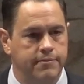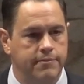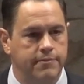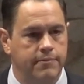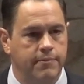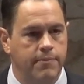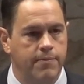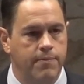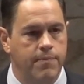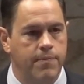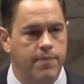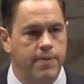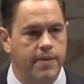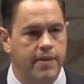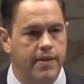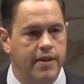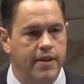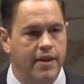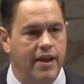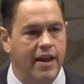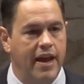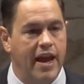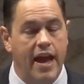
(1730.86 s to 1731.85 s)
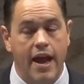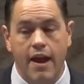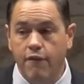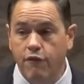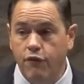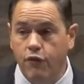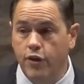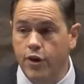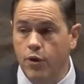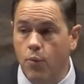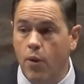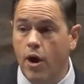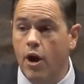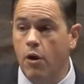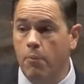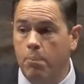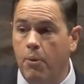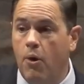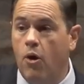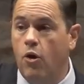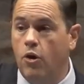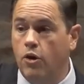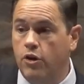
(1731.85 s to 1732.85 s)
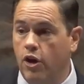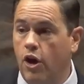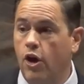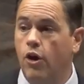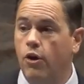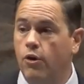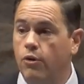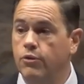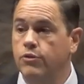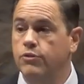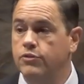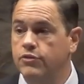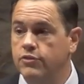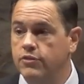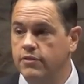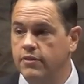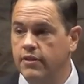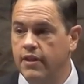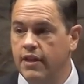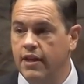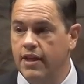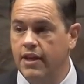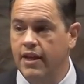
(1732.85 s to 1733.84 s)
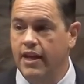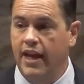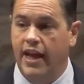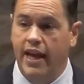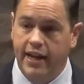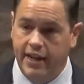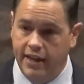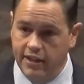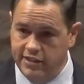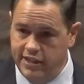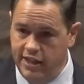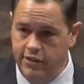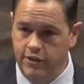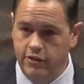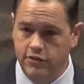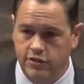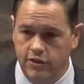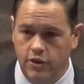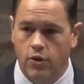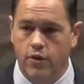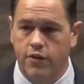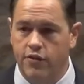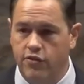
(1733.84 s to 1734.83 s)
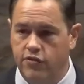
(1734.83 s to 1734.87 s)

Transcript: Everywhere Paul goes, he continues to go to the synagogue